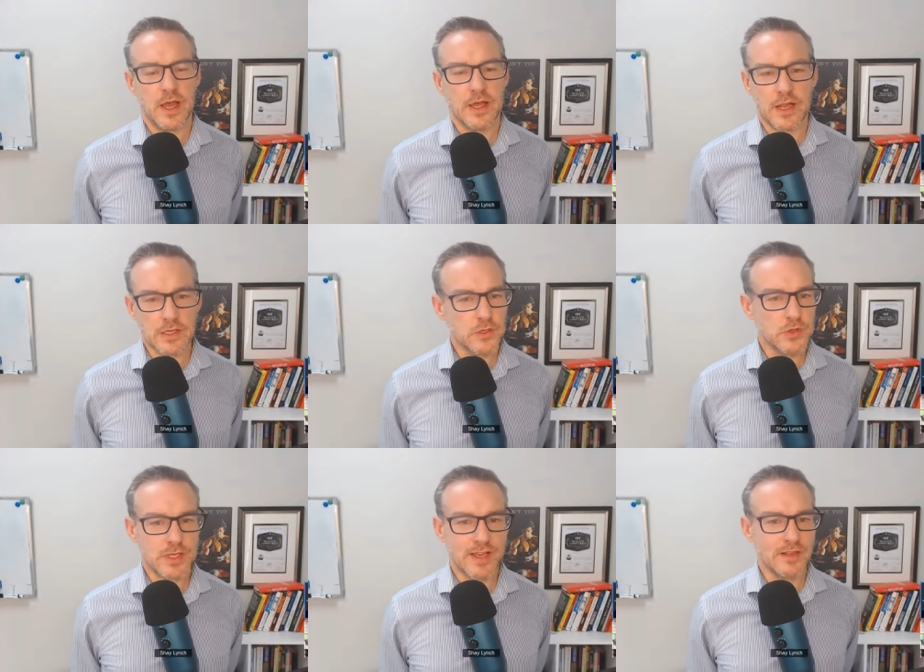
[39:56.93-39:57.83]
as you
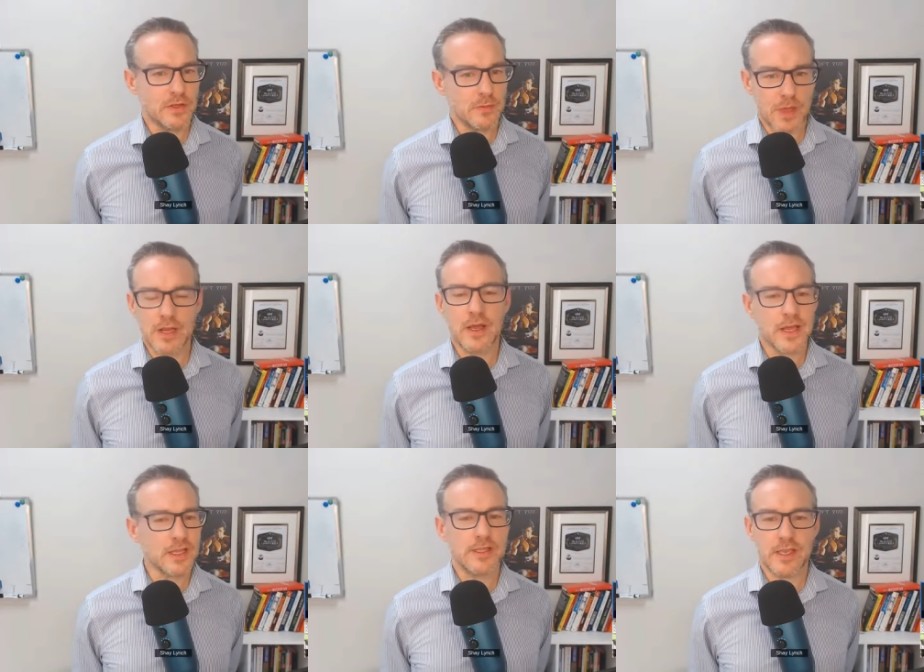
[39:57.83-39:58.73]
said, you may not
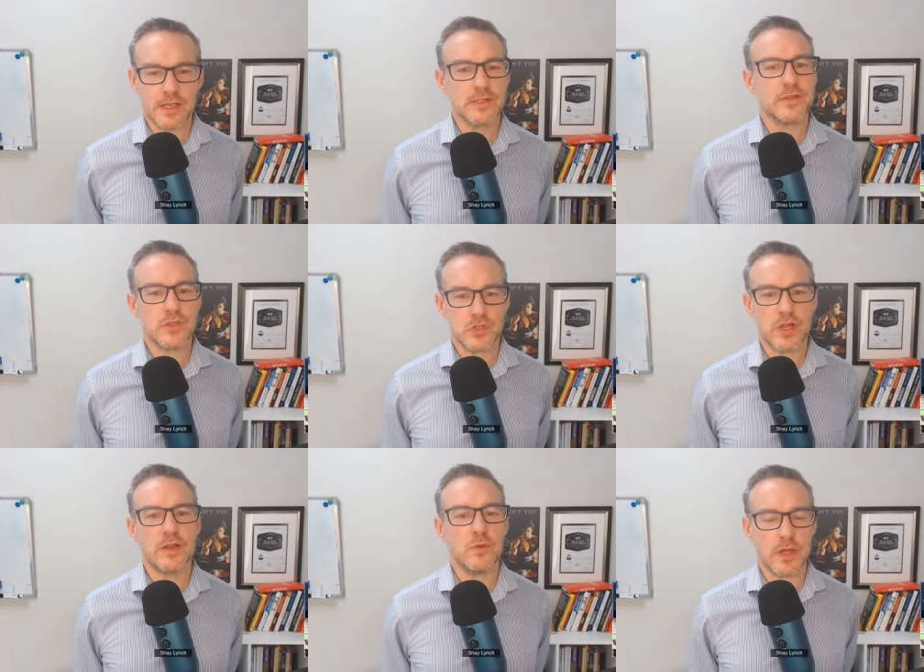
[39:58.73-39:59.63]
get the answer
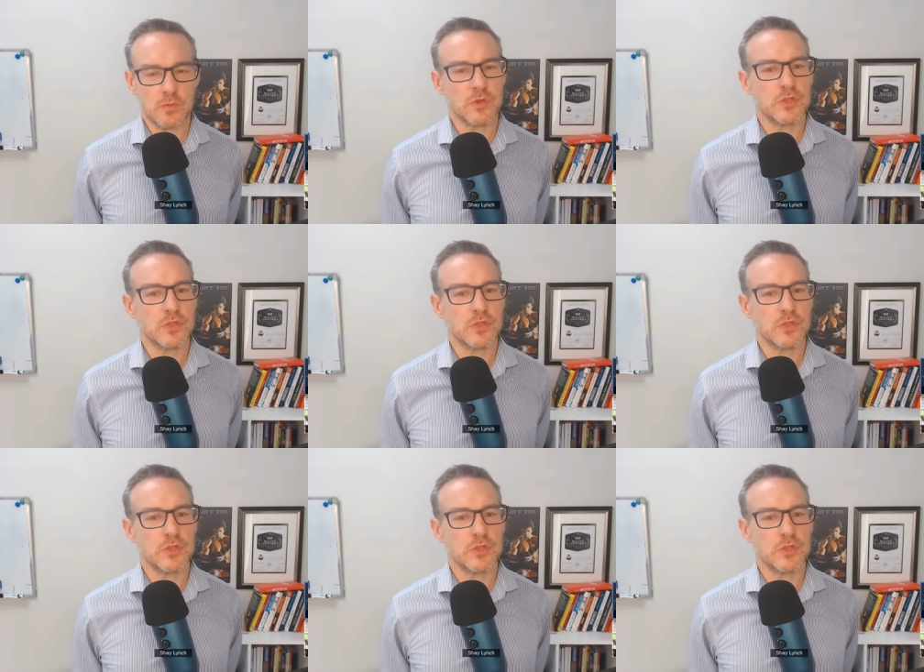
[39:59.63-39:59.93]
straight away, but your